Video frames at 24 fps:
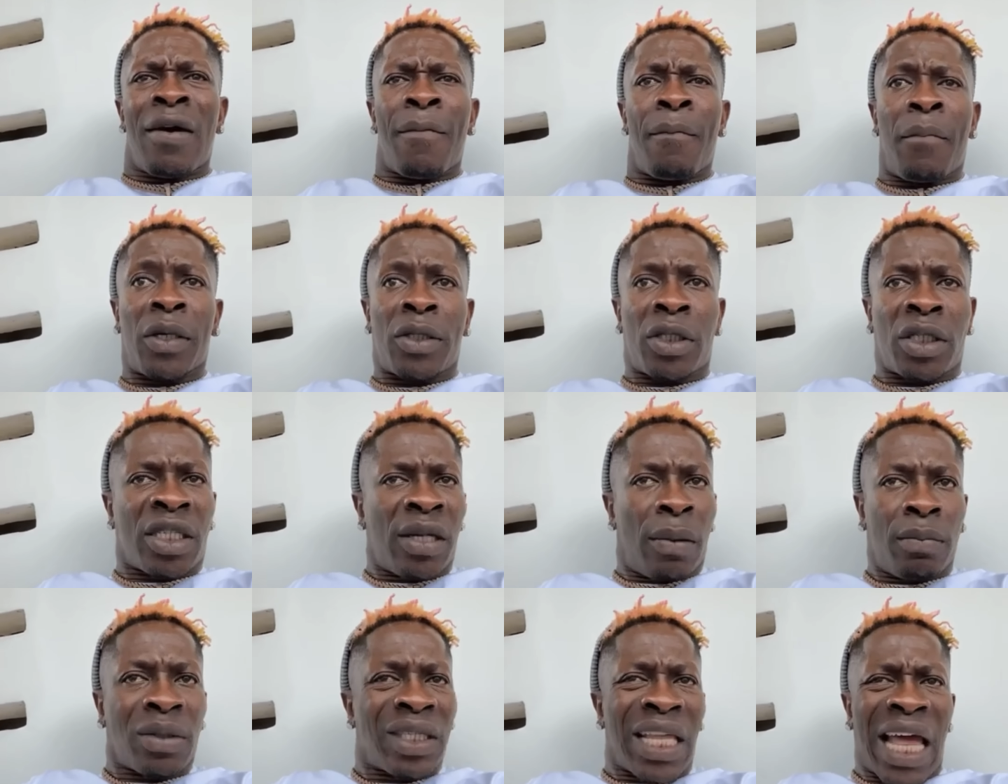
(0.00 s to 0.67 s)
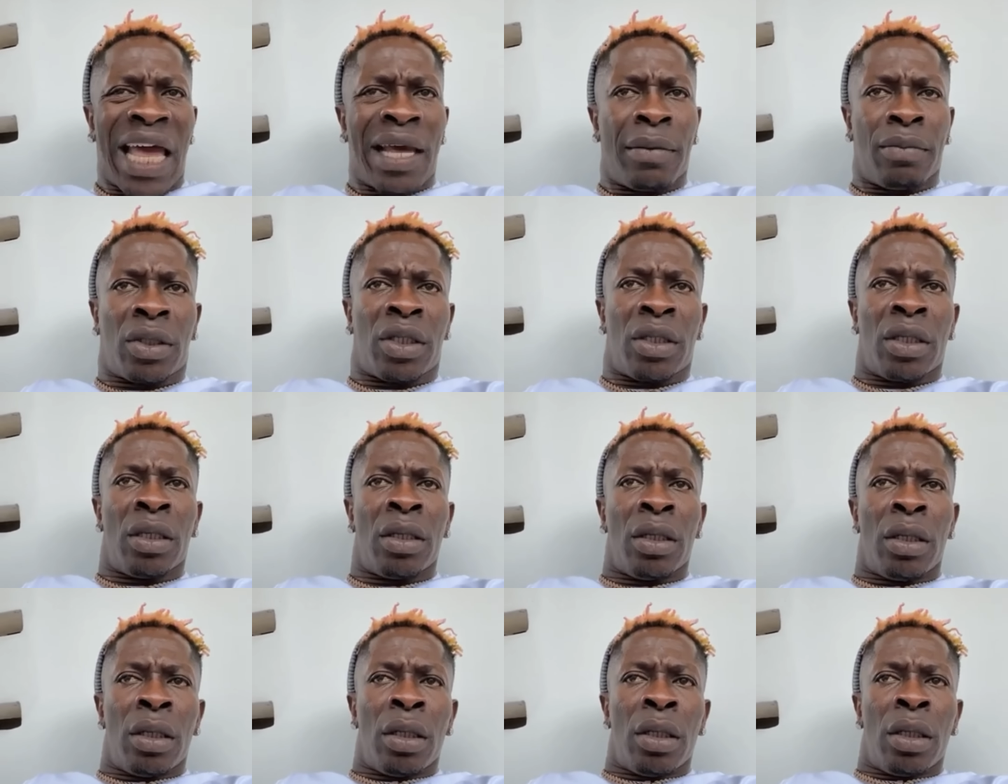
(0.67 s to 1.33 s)
But sometimes,
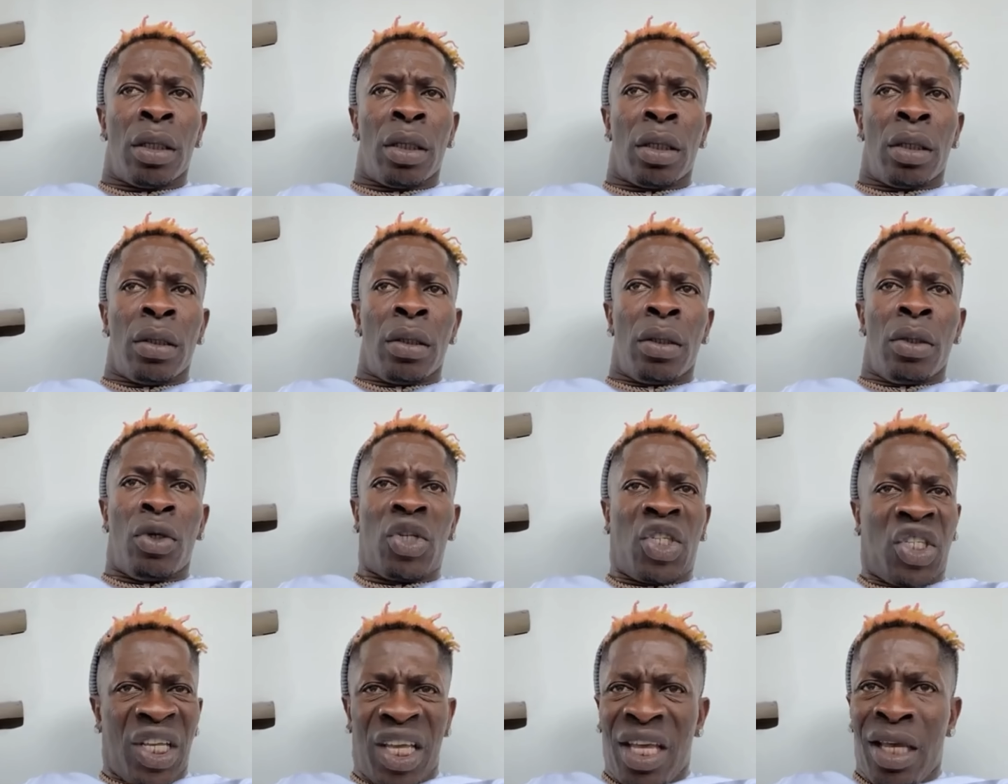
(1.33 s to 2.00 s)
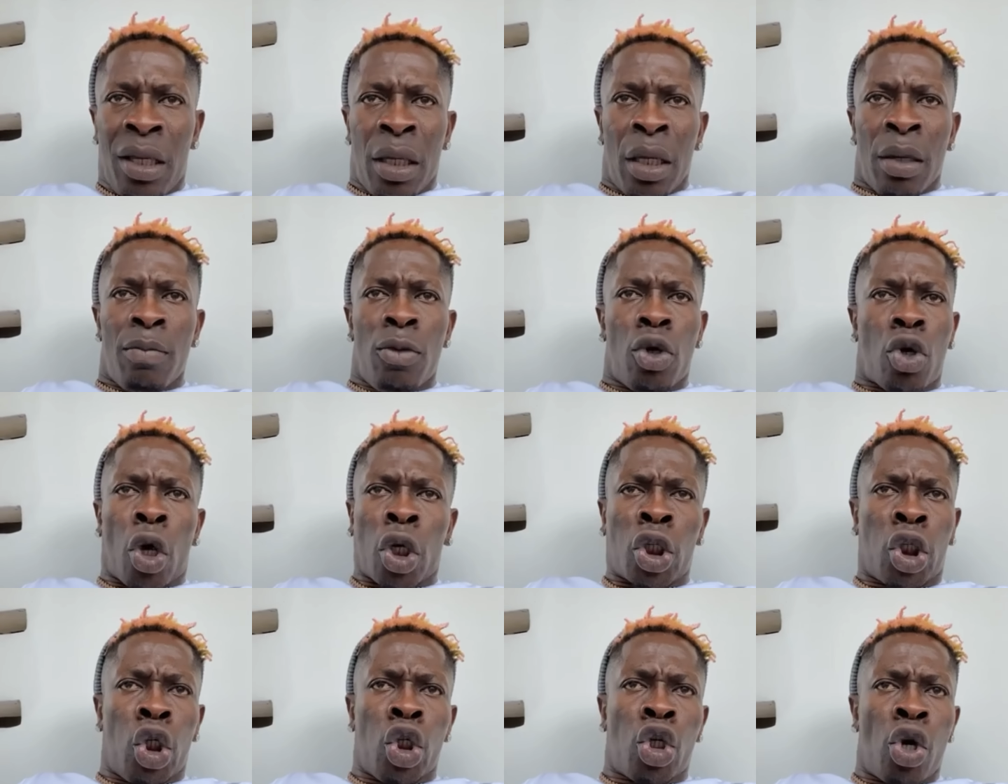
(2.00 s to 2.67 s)
you see,
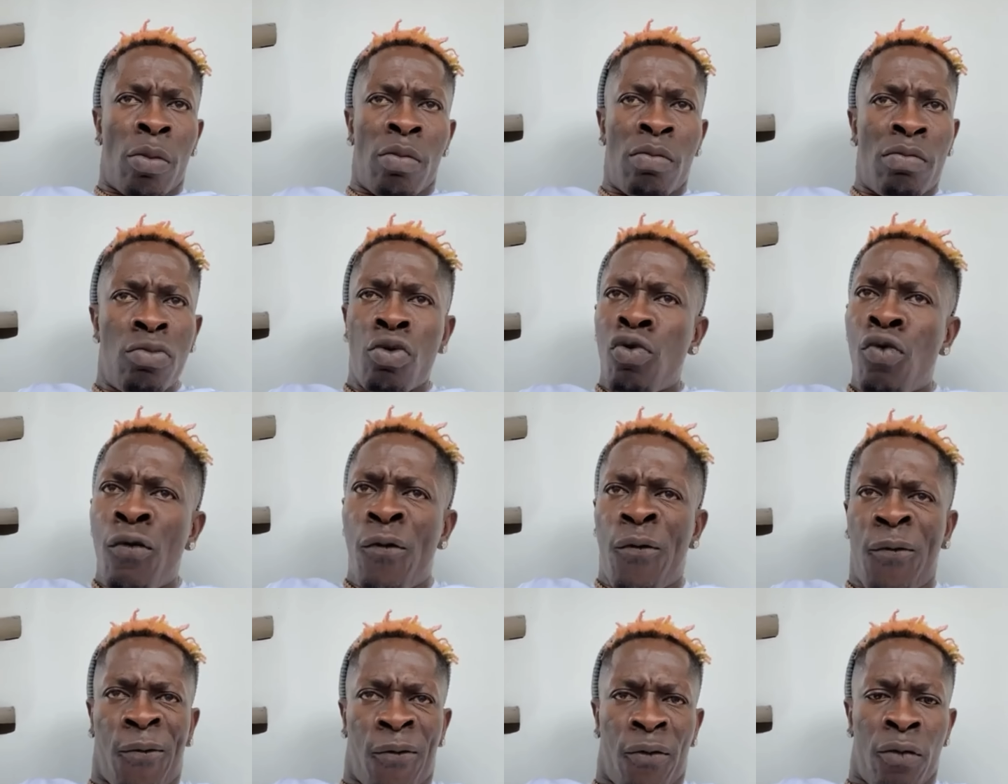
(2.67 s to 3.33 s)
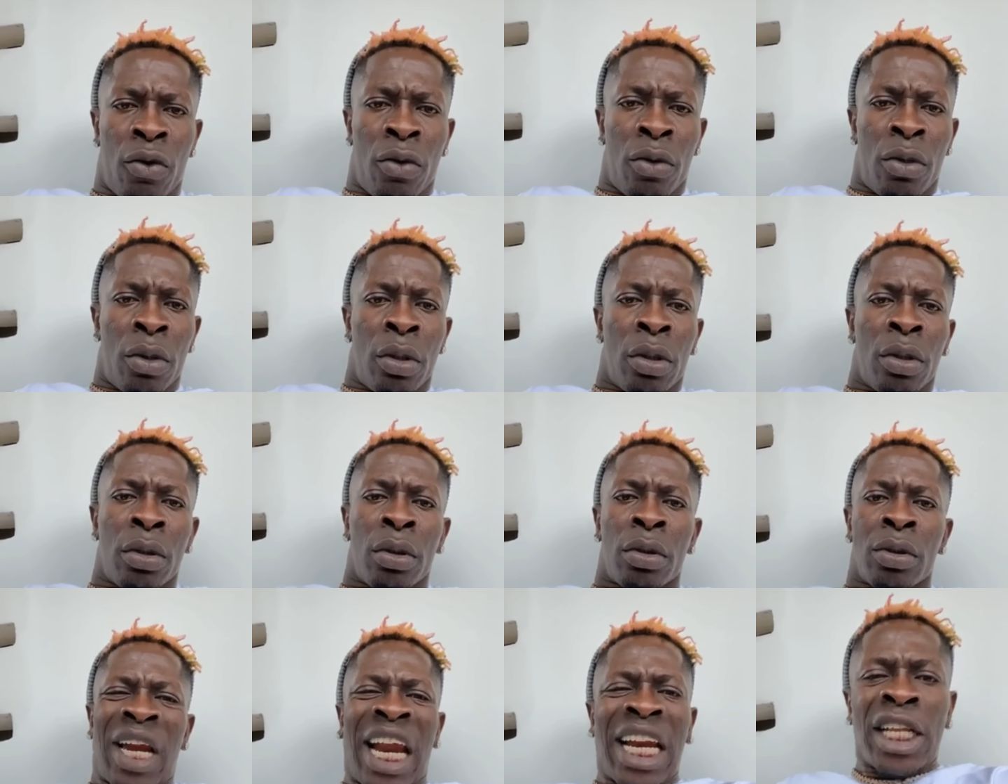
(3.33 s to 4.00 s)
because you don't move,
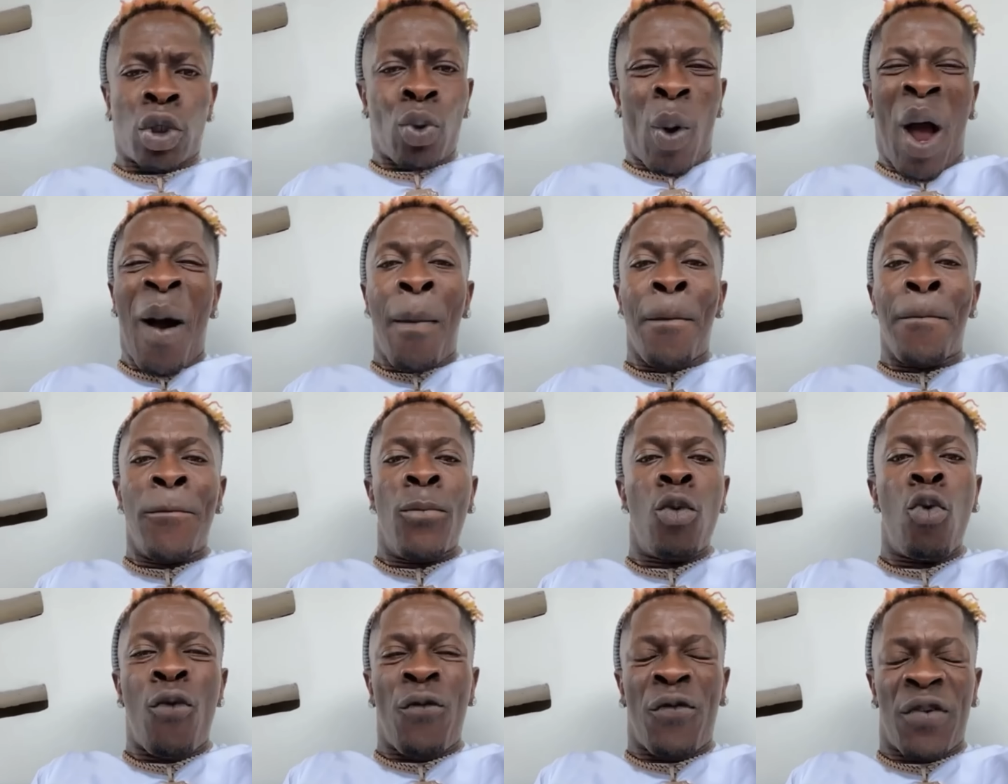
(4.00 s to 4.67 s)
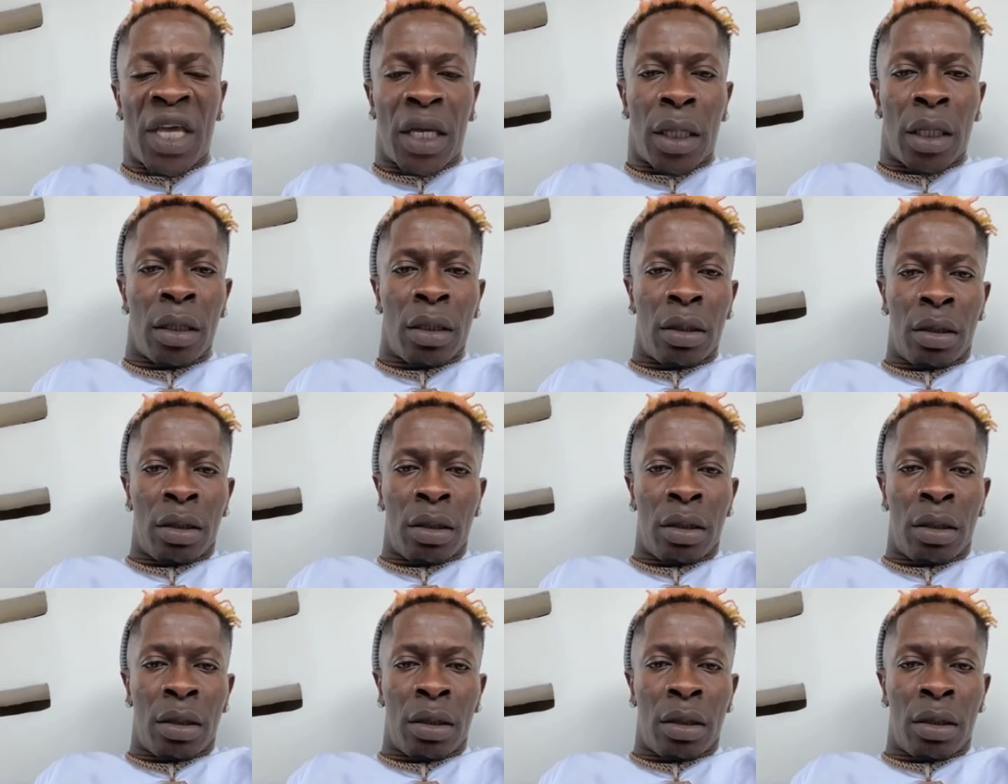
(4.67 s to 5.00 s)
that is why I'm moving.